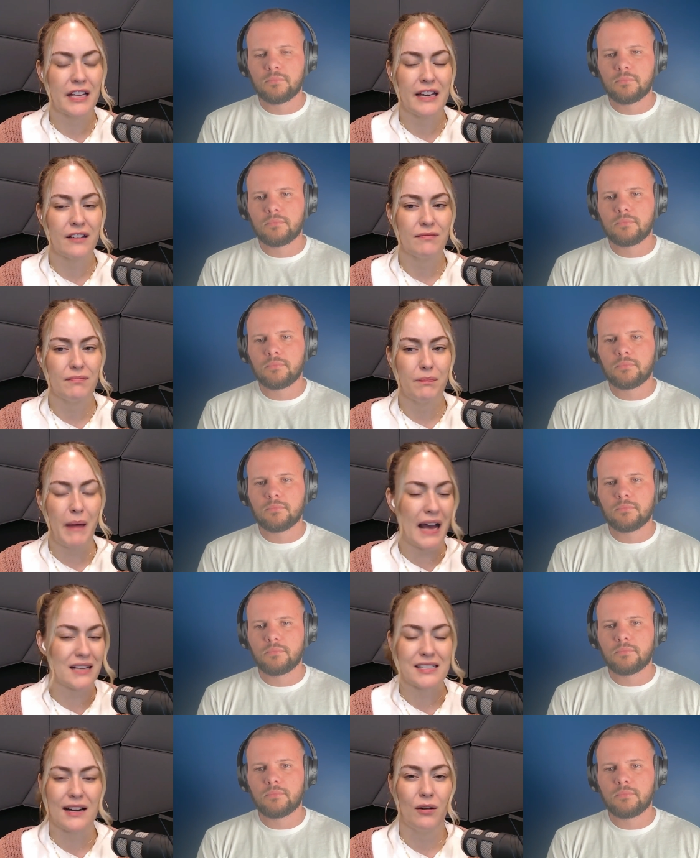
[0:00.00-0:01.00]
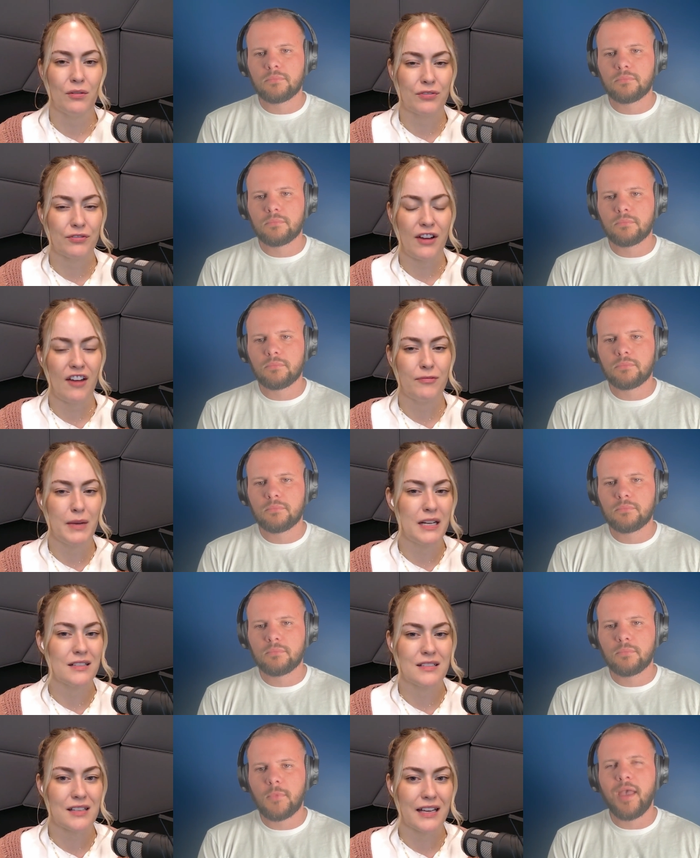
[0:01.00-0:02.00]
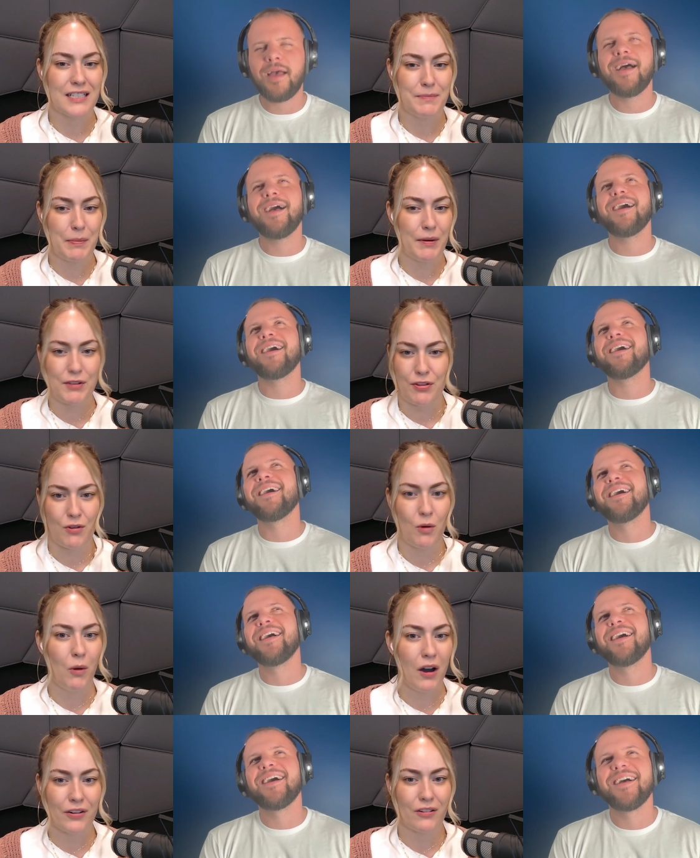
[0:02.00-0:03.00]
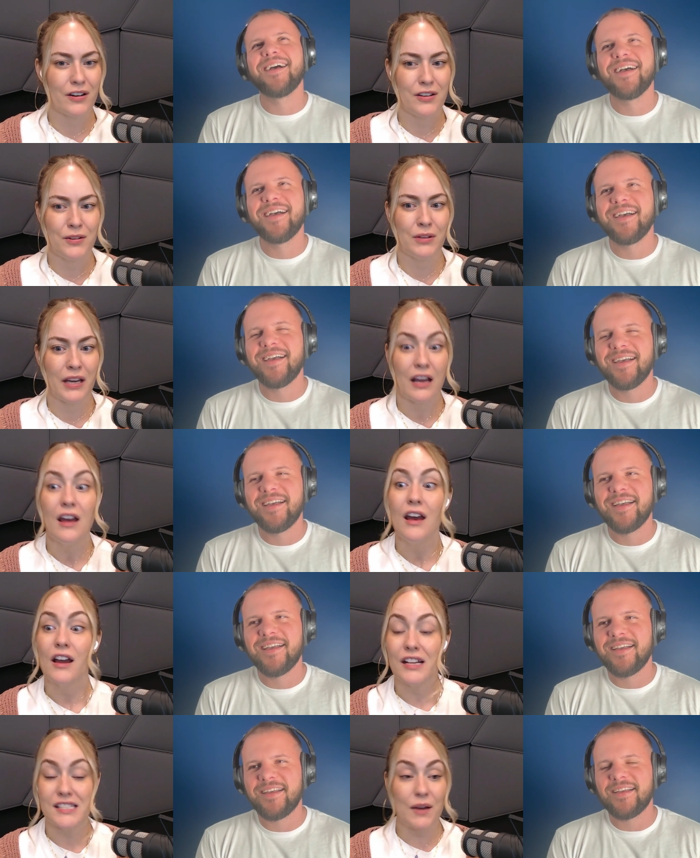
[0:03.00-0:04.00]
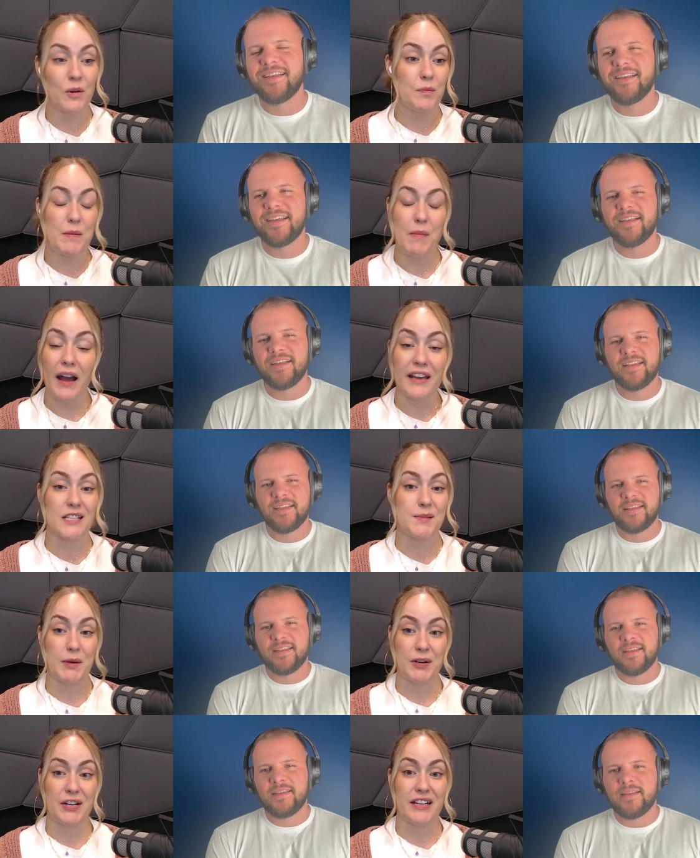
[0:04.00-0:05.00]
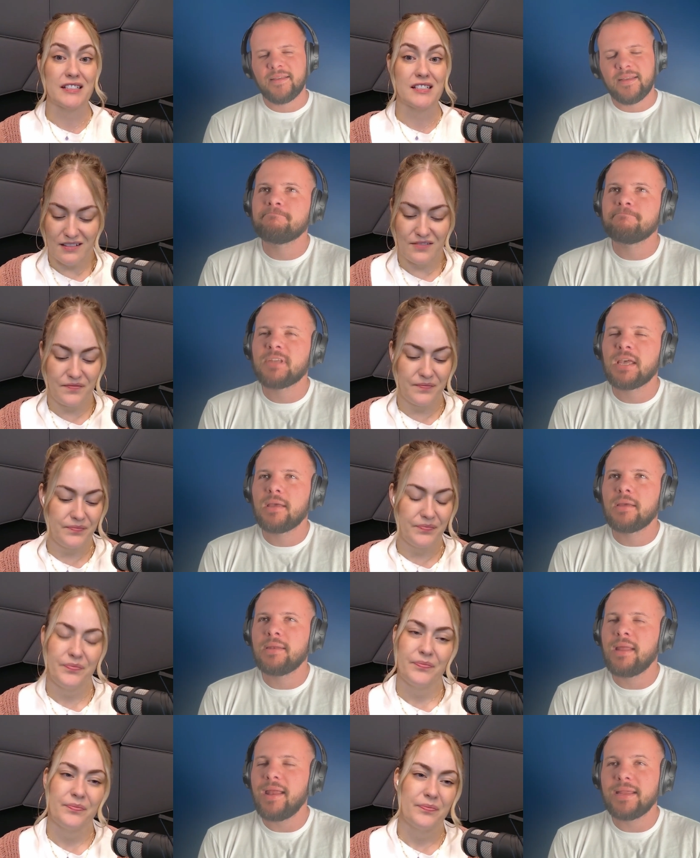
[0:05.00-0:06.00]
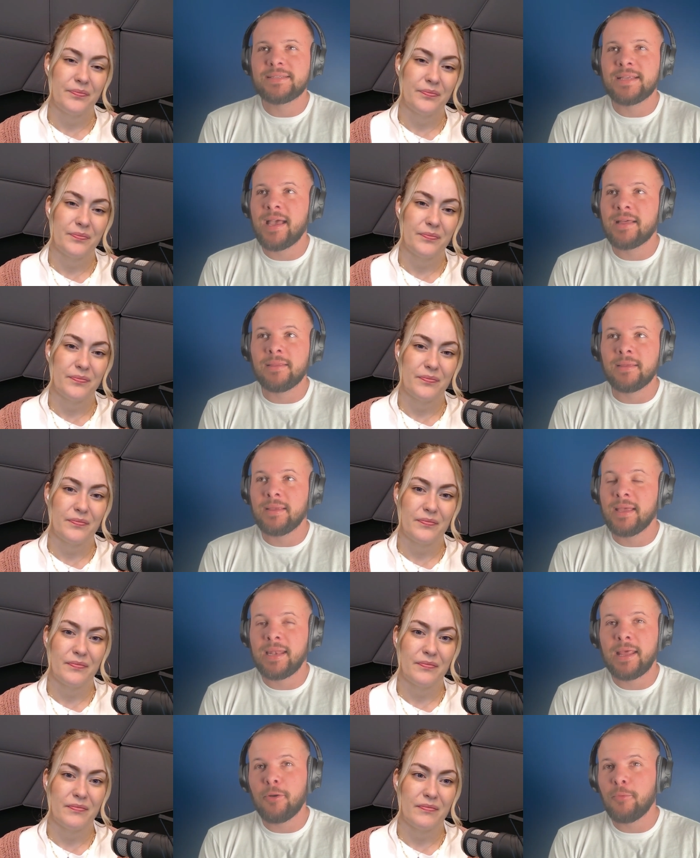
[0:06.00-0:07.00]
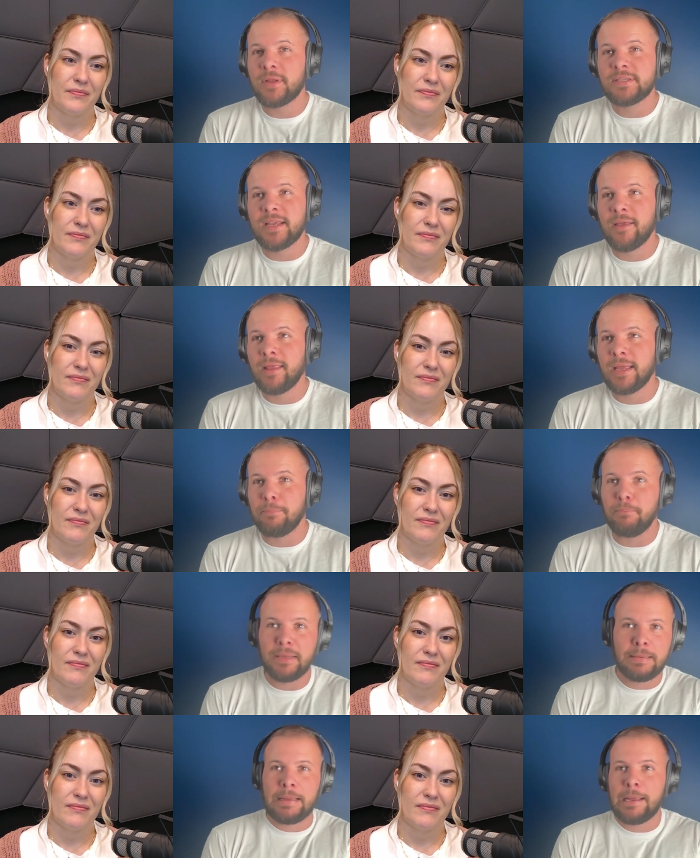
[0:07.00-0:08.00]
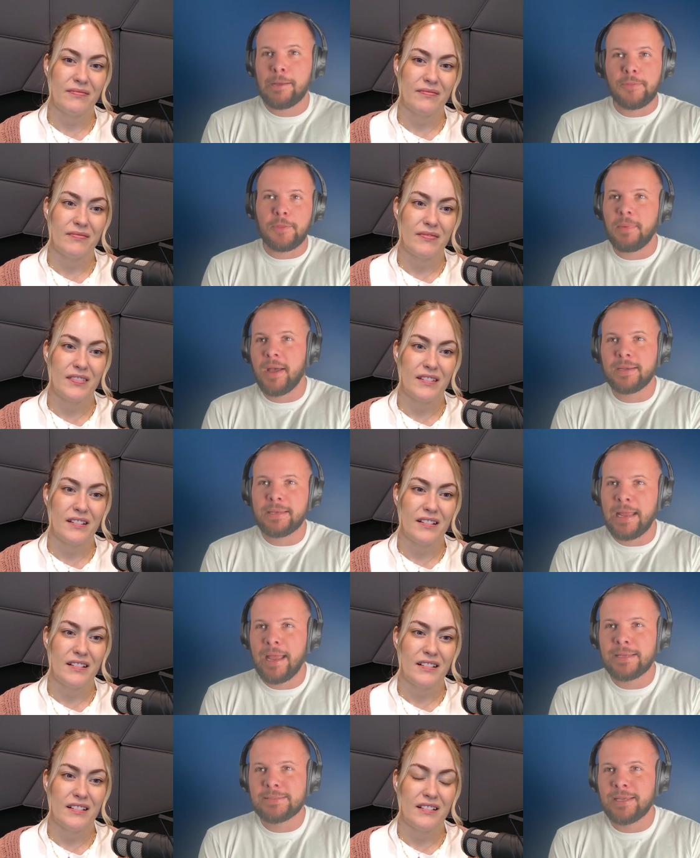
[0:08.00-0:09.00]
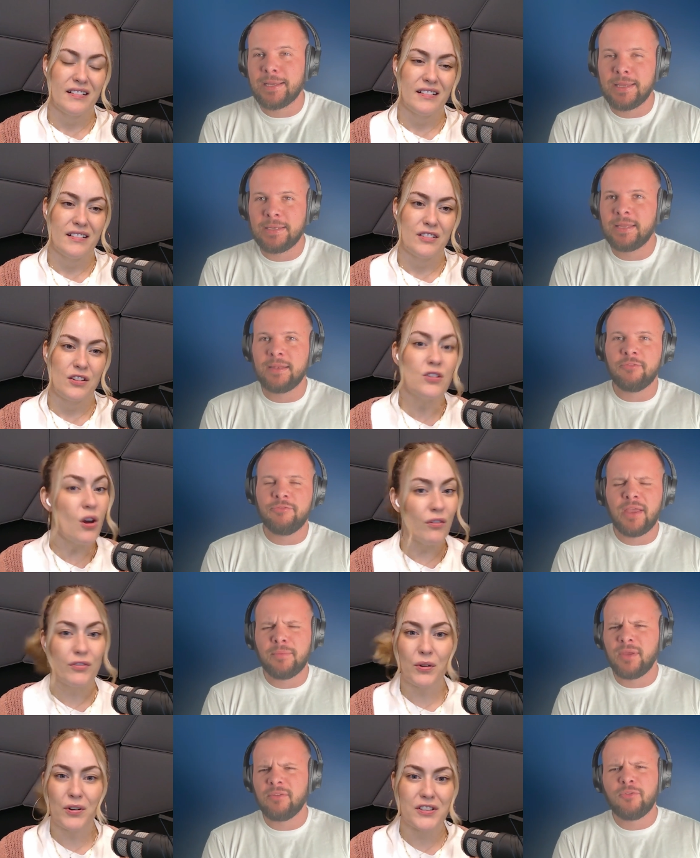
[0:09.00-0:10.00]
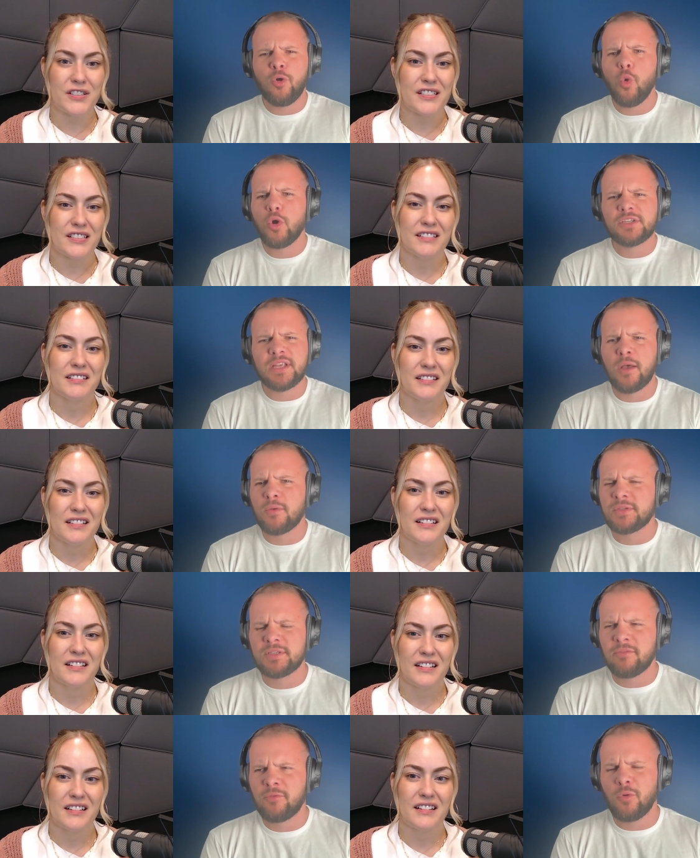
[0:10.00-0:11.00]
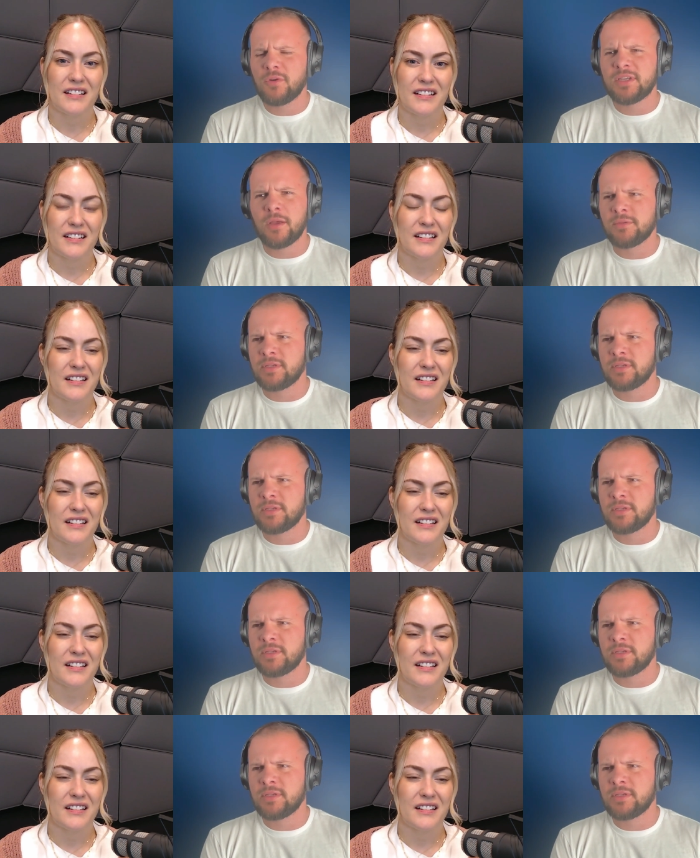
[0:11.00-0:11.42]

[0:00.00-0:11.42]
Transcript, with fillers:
Speaker 1: like pass out for five minutes? Like, did people have to throw water on you? Like, because that would have been my experience.
Speaker 2: Not exactly. And I don't want to sound like big guy on the podcast. Like it didn't. No, of course. Me. Of course I was, of course I was